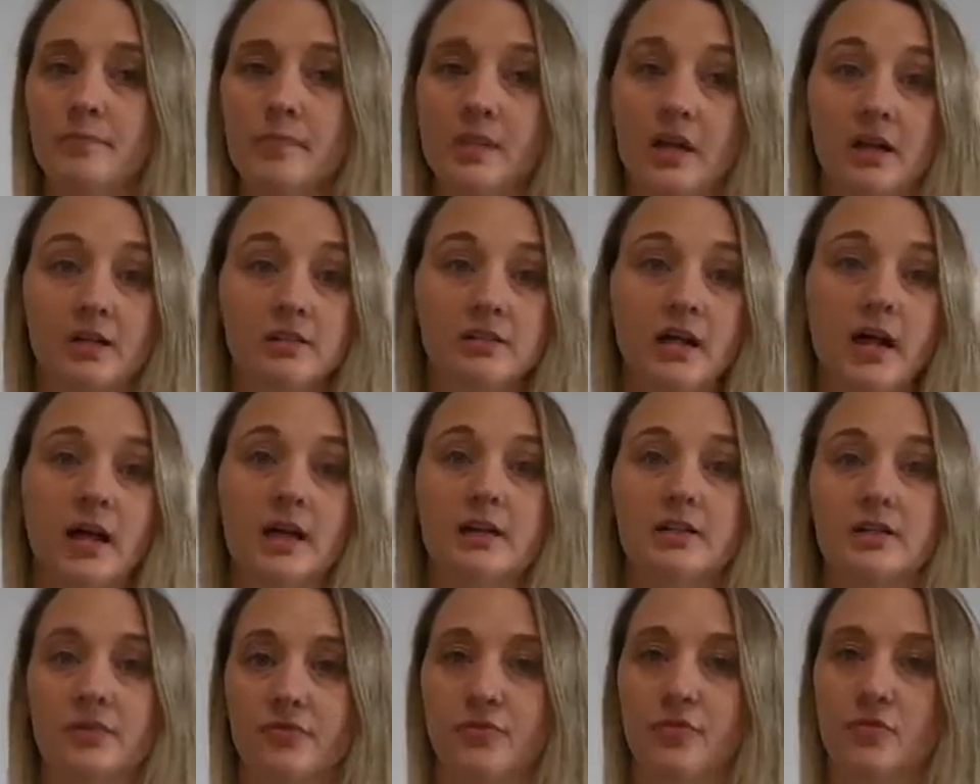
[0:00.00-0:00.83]
in a lot
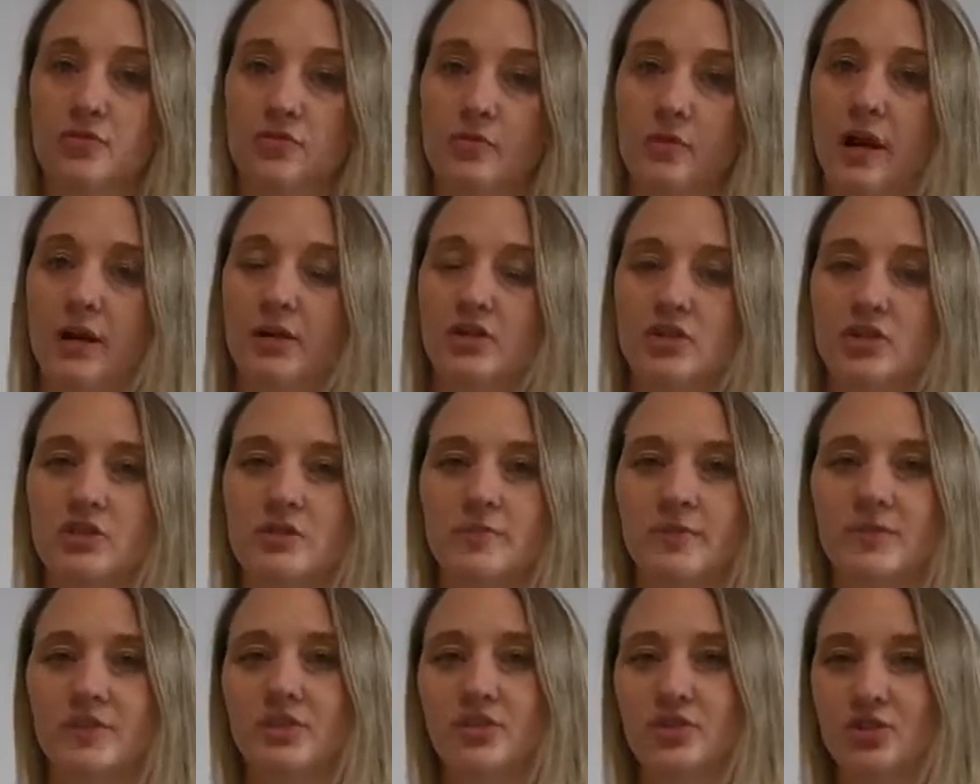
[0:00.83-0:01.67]
of different directions,
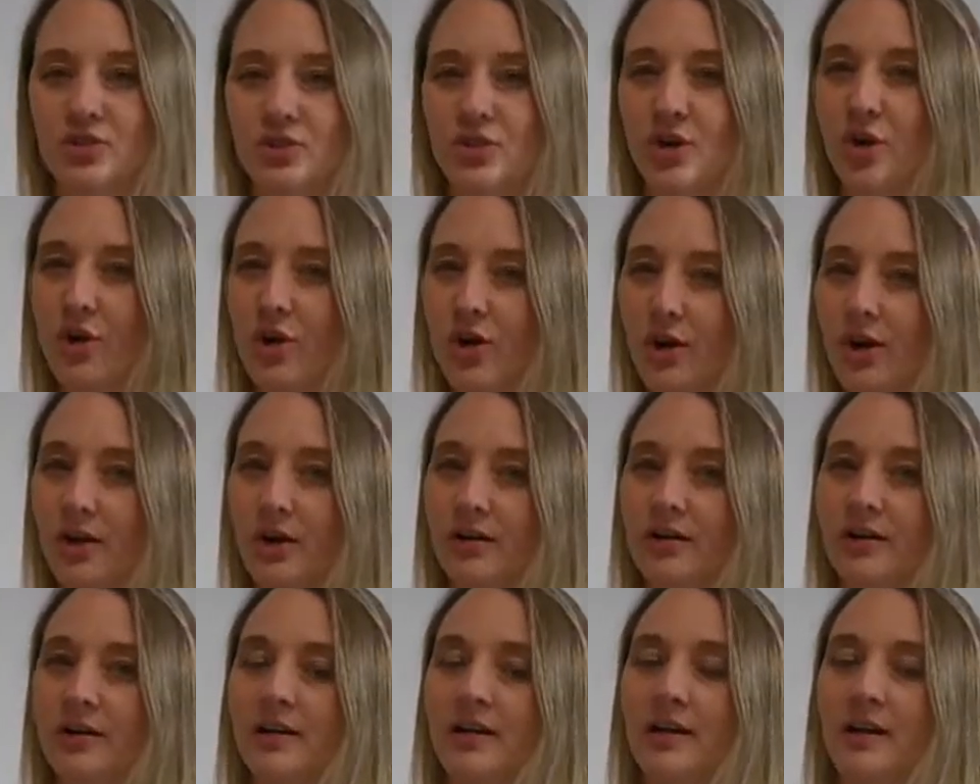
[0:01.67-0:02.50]
but the
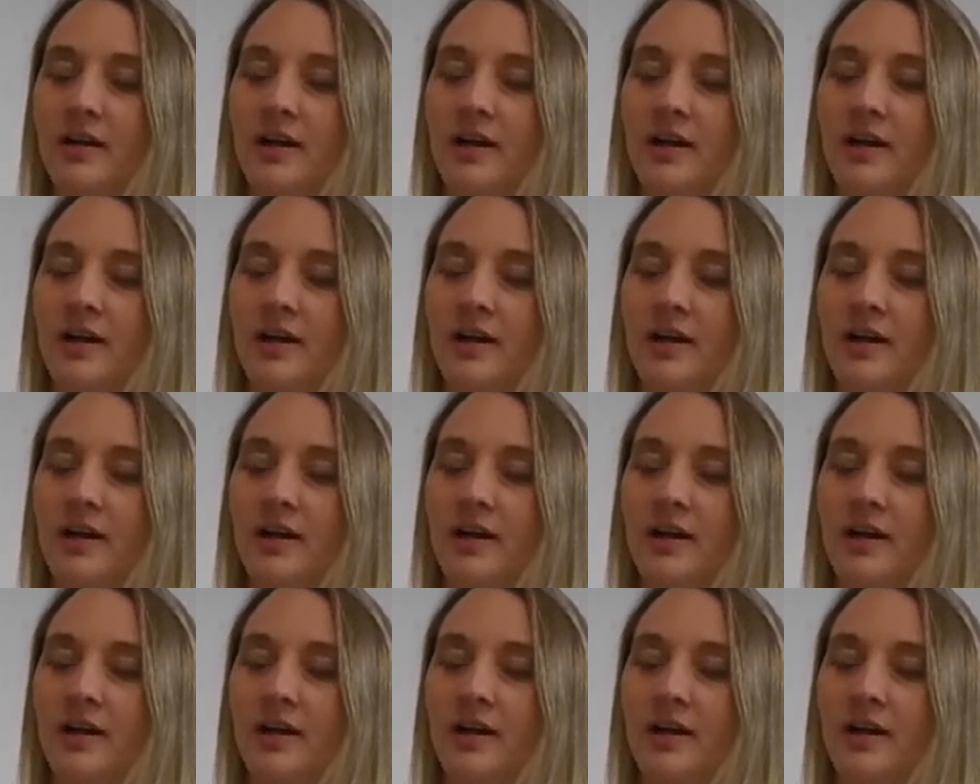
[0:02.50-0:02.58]
star